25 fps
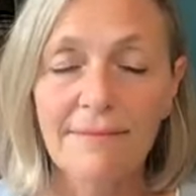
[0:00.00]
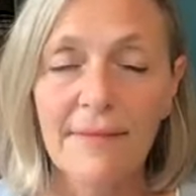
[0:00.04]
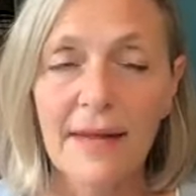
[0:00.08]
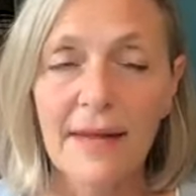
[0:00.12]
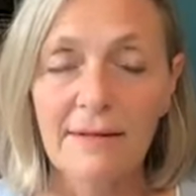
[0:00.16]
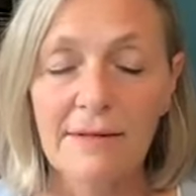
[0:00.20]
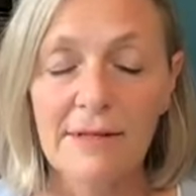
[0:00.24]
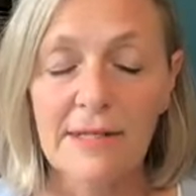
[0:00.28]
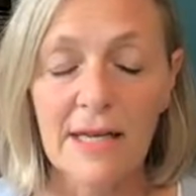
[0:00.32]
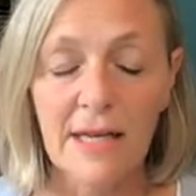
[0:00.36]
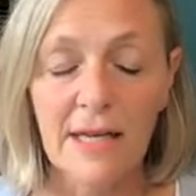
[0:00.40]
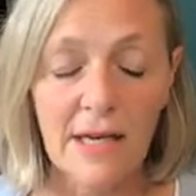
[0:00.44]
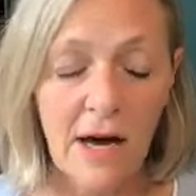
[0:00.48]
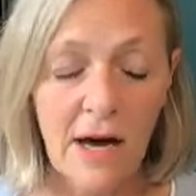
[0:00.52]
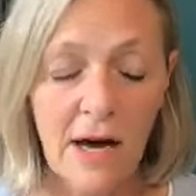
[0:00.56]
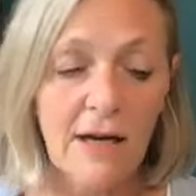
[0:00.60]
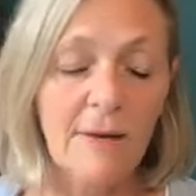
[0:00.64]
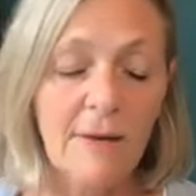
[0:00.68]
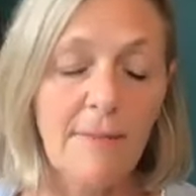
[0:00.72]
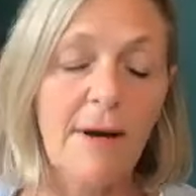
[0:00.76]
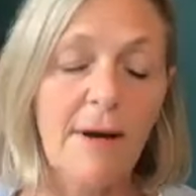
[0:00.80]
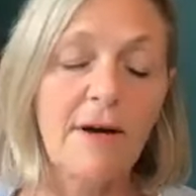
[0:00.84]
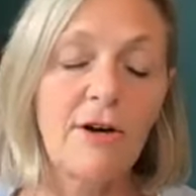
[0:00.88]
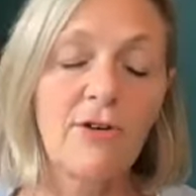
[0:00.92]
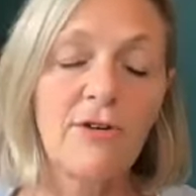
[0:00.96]
I was talk
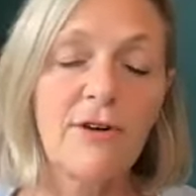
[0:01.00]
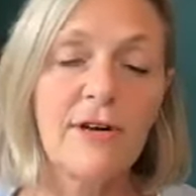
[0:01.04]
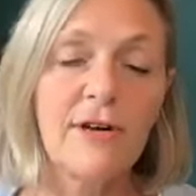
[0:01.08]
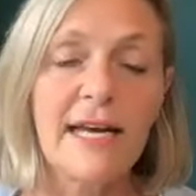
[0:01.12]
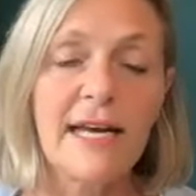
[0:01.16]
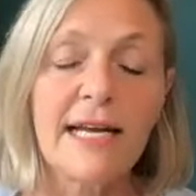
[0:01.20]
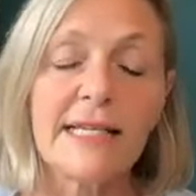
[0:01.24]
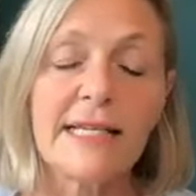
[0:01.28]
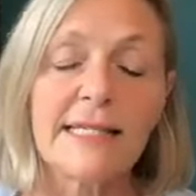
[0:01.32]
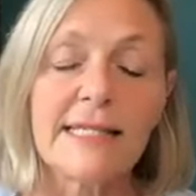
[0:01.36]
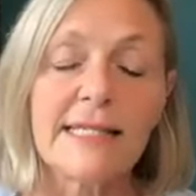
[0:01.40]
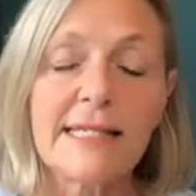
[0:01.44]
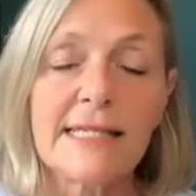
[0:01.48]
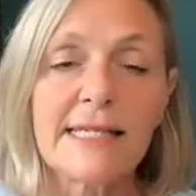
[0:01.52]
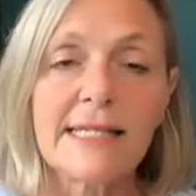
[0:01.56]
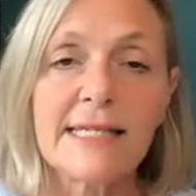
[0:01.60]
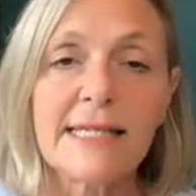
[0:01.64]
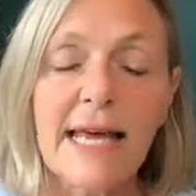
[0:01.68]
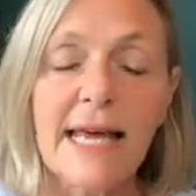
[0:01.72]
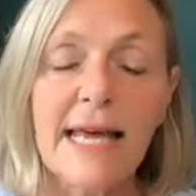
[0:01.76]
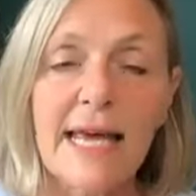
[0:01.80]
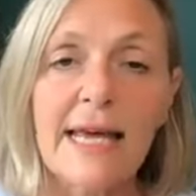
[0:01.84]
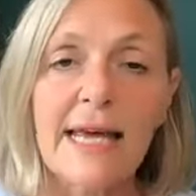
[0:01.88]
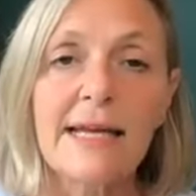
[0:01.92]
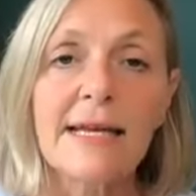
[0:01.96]
about create a
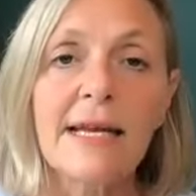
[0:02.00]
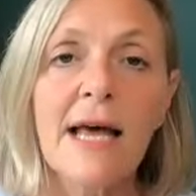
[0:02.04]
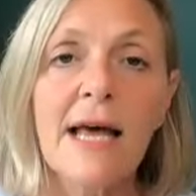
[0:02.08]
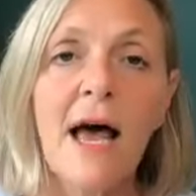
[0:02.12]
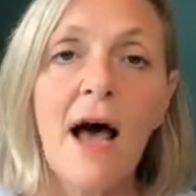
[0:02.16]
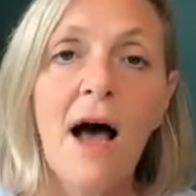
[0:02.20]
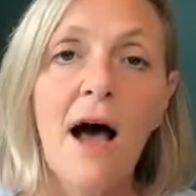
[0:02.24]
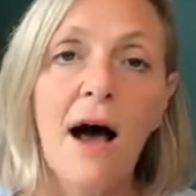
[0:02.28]
state